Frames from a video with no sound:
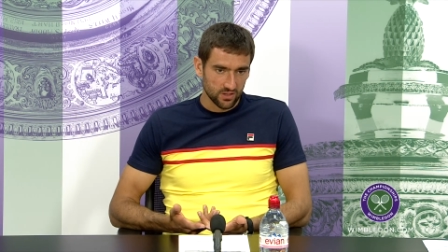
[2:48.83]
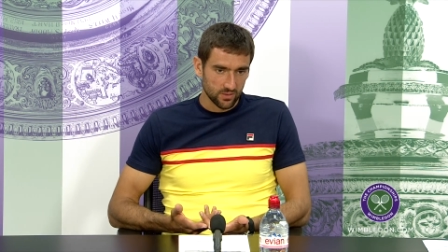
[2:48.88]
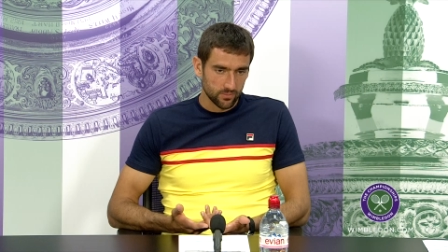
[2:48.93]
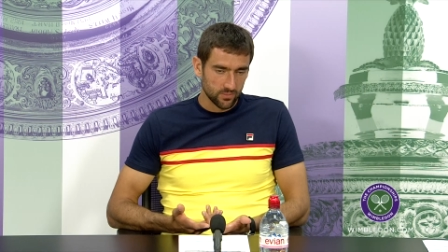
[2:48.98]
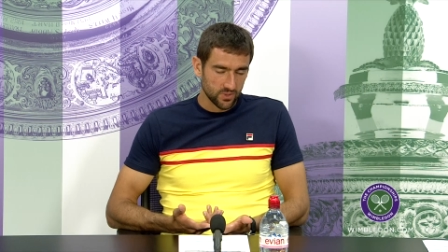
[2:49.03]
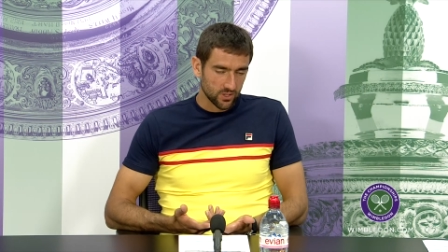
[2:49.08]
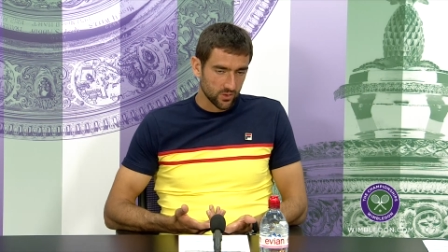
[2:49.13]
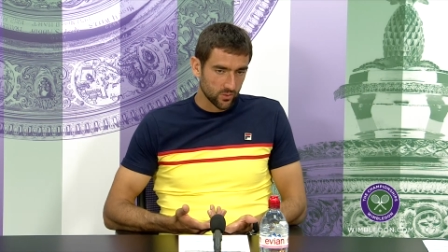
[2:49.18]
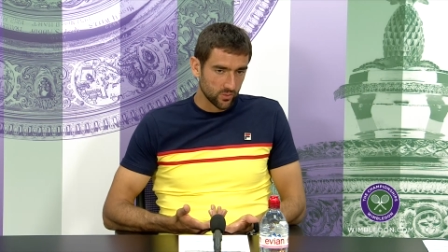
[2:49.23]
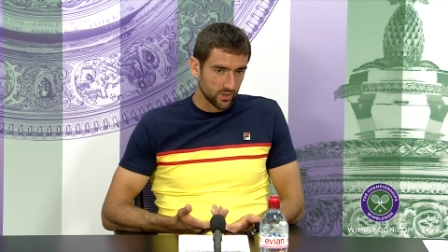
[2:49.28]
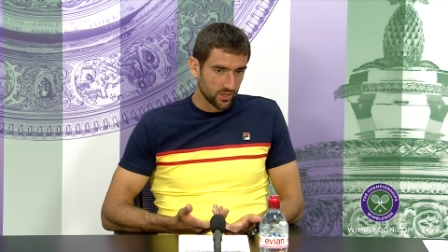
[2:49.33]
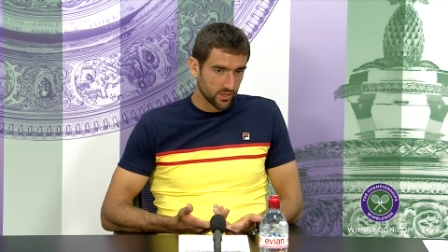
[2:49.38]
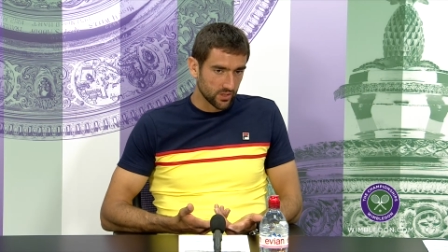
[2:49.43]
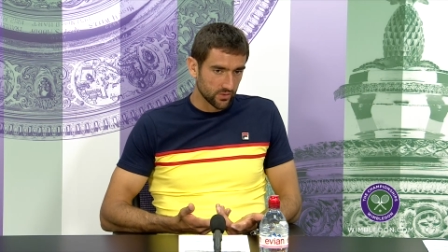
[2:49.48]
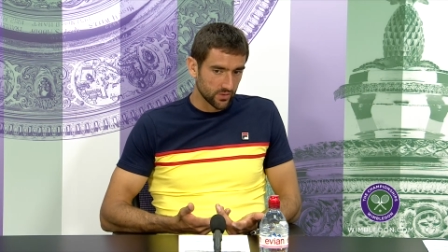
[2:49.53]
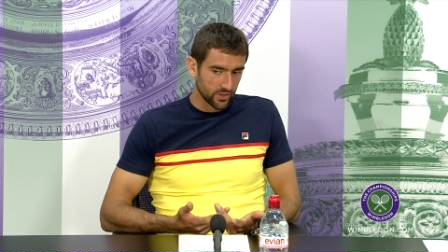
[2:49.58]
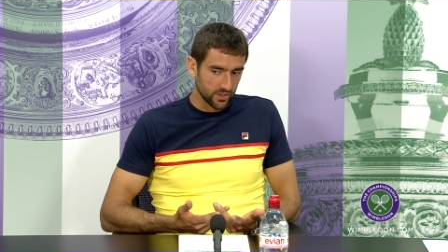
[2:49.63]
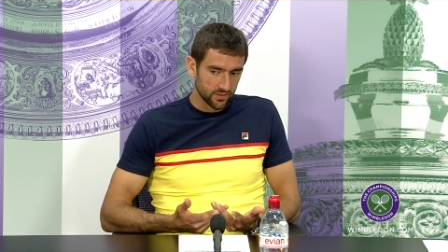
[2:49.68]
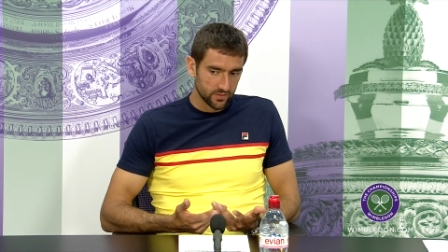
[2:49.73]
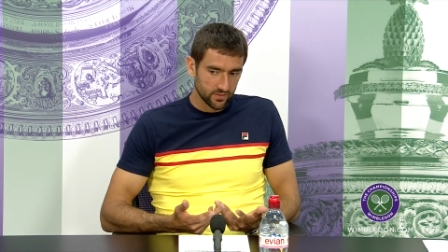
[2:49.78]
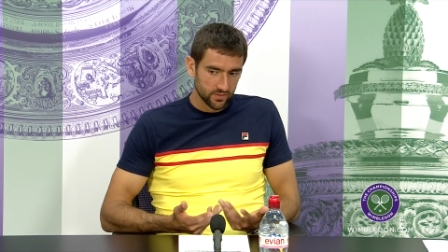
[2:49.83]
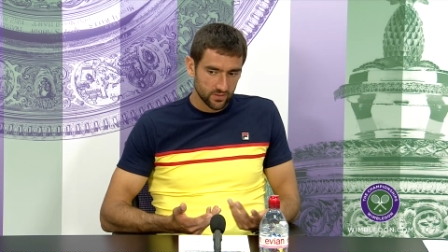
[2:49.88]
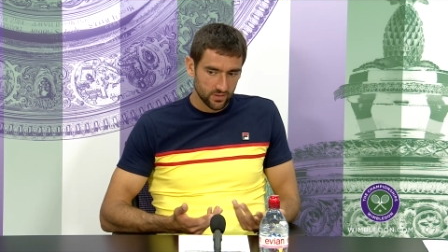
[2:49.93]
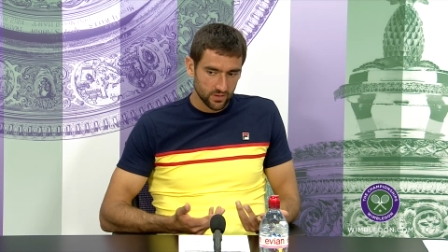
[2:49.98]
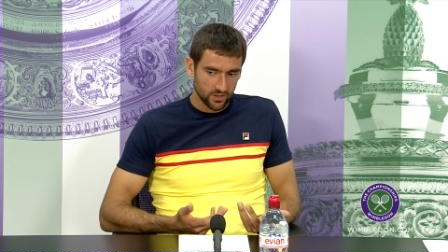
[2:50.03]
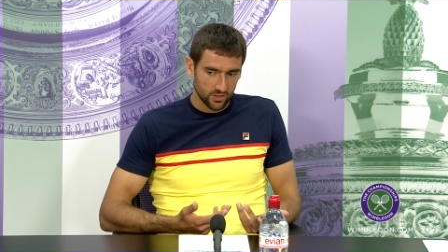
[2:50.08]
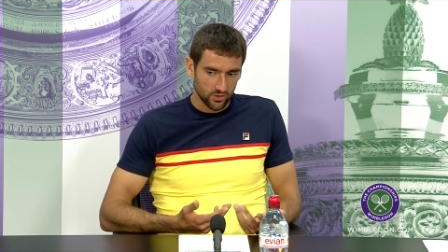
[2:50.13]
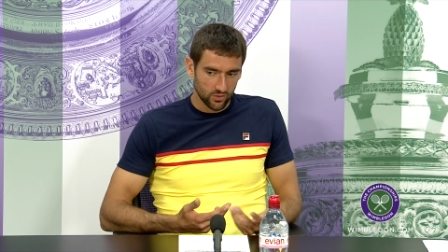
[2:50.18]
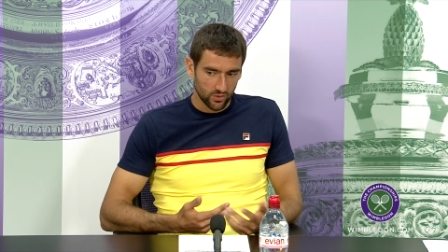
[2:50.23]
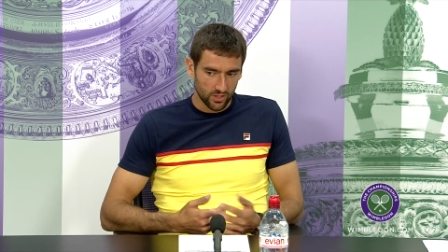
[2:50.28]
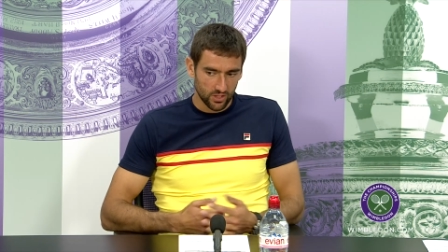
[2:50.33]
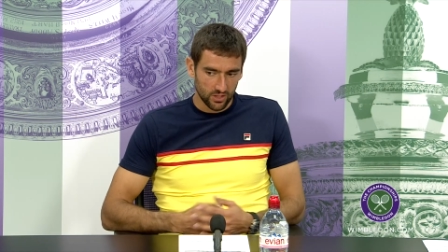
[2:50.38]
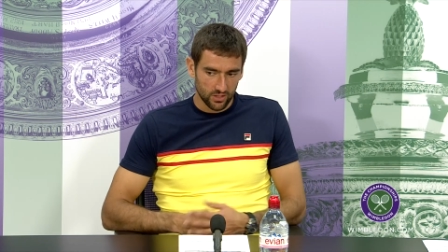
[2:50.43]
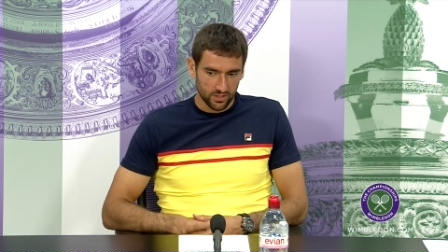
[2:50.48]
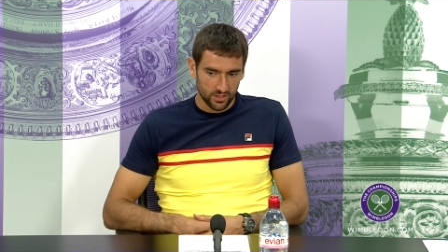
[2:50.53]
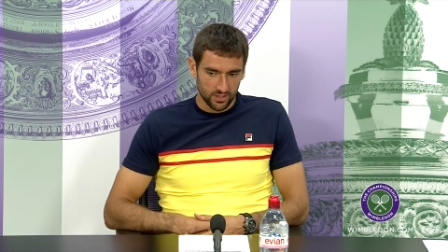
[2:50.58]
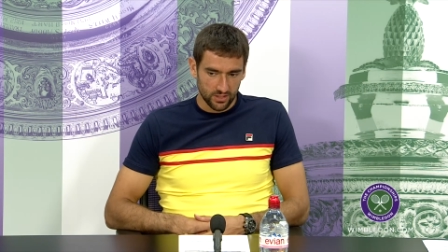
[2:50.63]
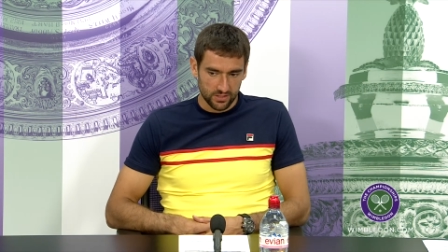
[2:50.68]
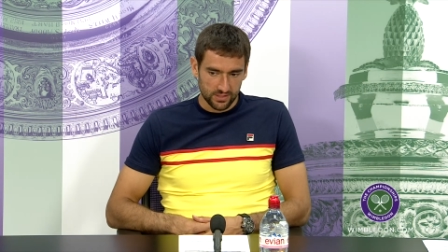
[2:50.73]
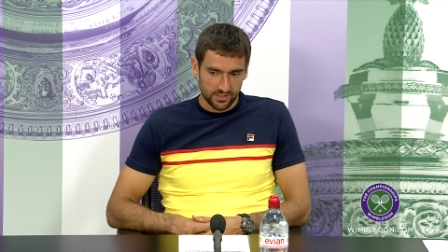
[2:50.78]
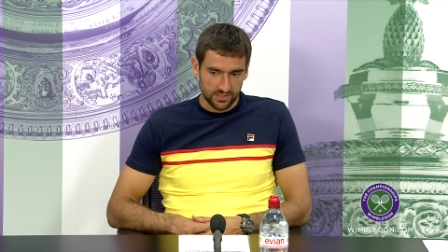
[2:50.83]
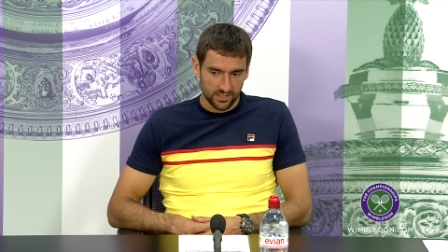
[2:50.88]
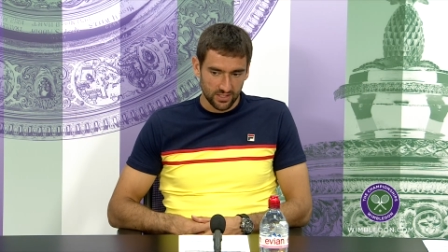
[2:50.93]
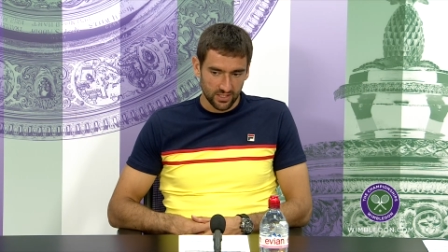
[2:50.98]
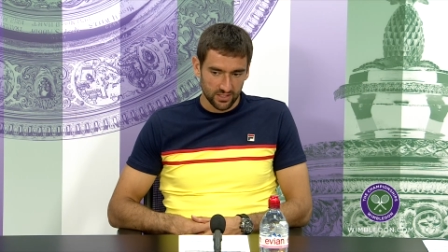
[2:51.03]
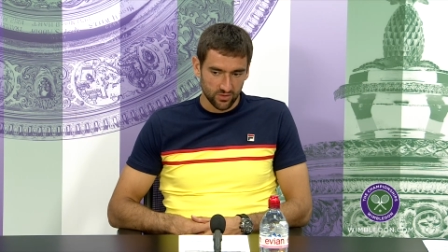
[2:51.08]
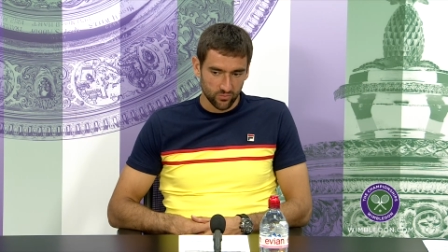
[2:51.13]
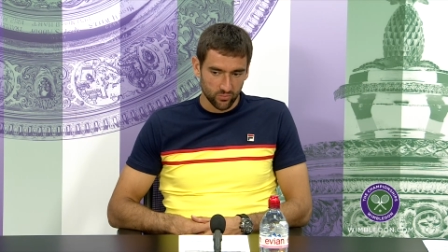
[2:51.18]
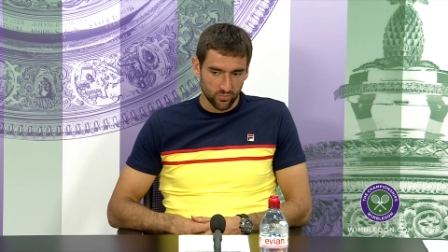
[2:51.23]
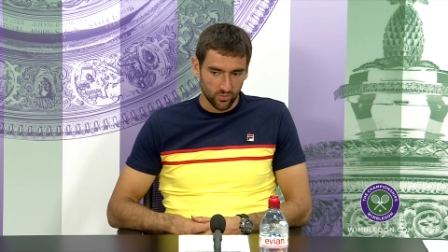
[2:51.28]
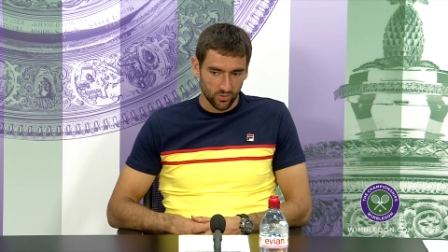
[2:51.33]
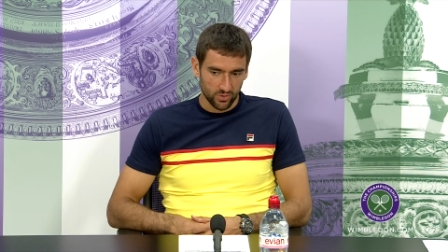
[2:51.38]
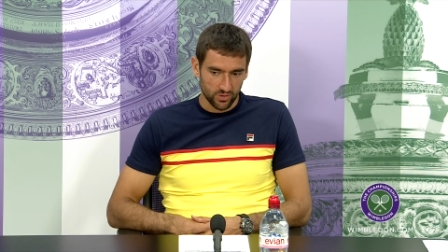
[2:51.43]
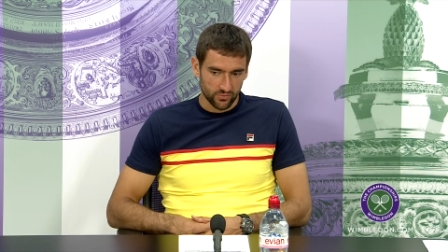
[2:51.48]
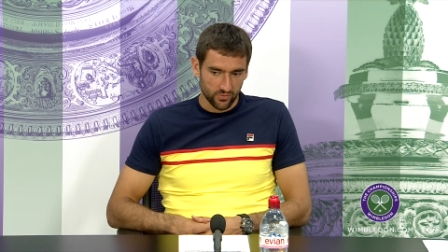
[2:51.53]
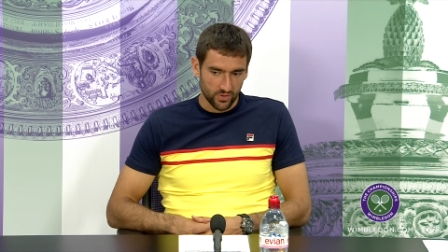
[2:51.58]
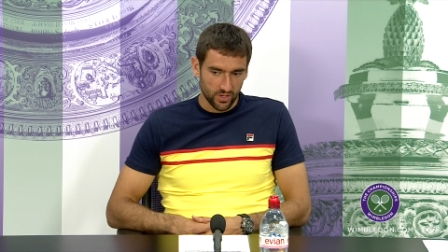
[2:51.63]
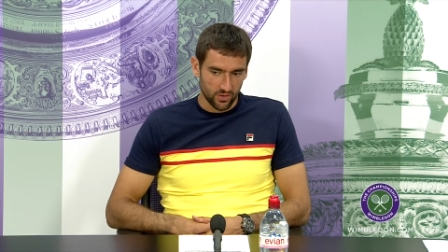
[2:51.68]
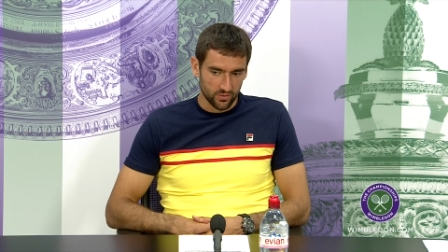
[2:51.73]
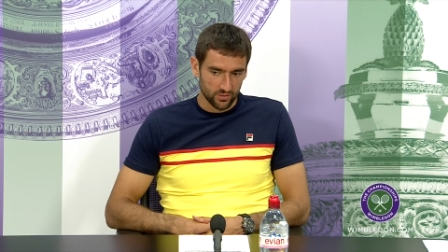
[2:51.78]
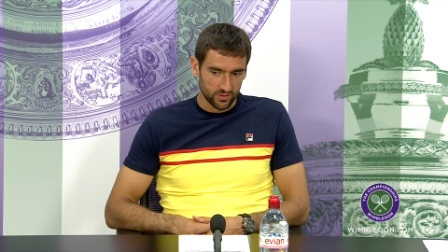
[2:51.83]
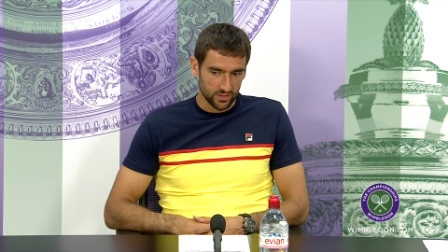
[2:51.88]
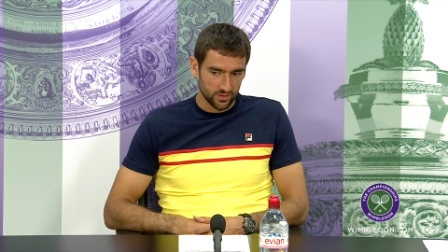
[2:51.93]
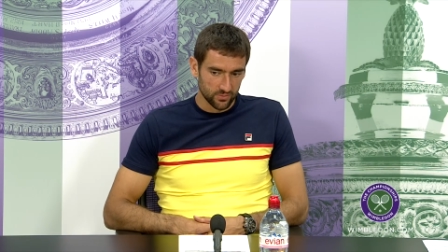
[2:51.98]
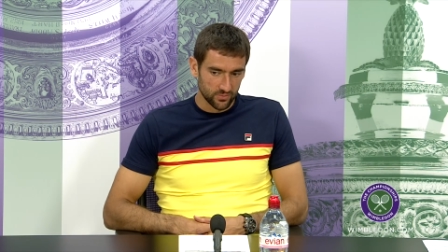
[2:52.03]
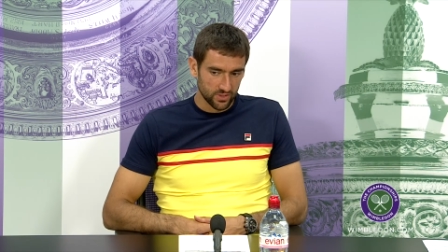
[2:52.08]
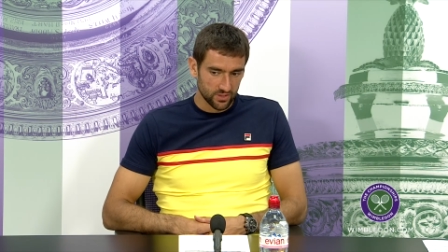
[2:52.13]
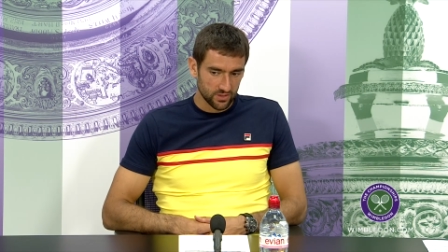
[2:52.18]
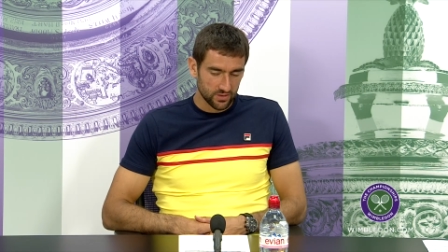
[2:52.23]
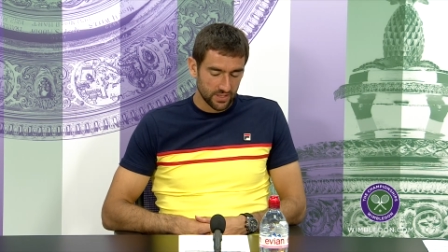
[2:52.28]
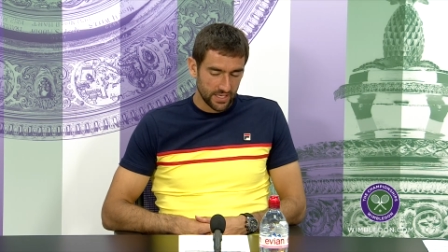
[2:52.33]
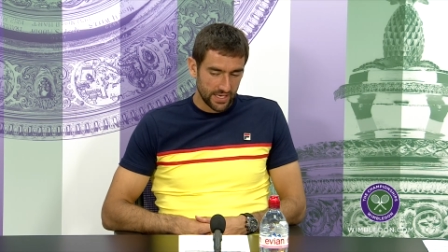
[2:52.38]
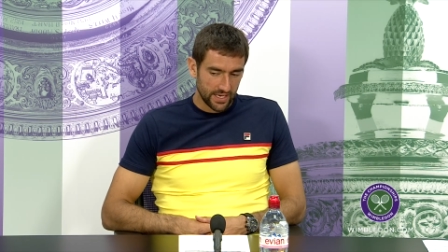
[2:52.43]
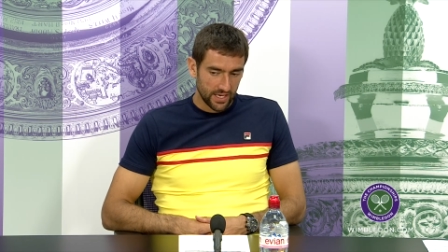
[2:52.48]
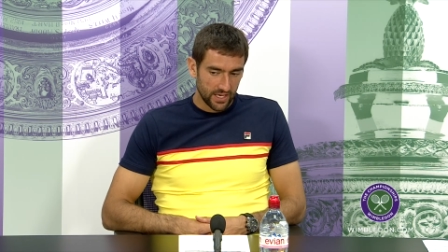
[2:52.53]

bit quicker, and you can slide the ball around a little bit